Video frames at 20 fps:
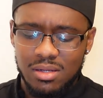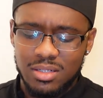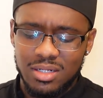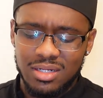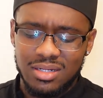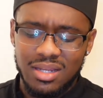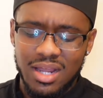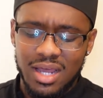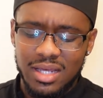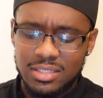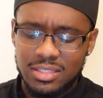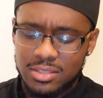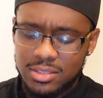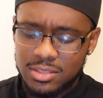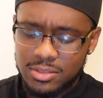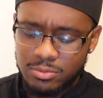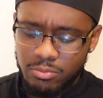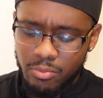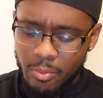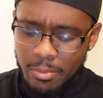A
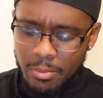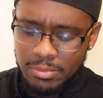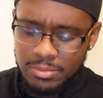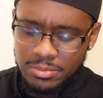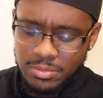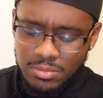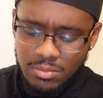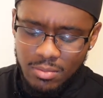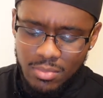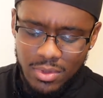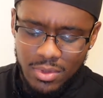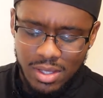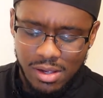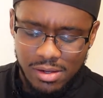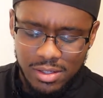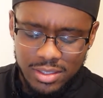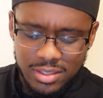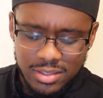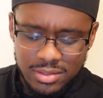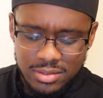nice
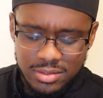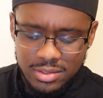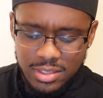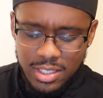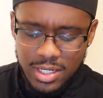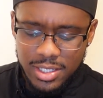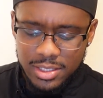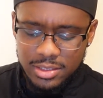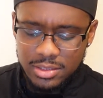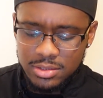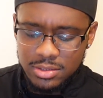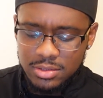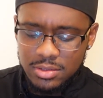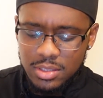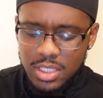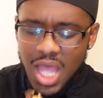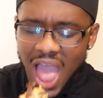inside, just,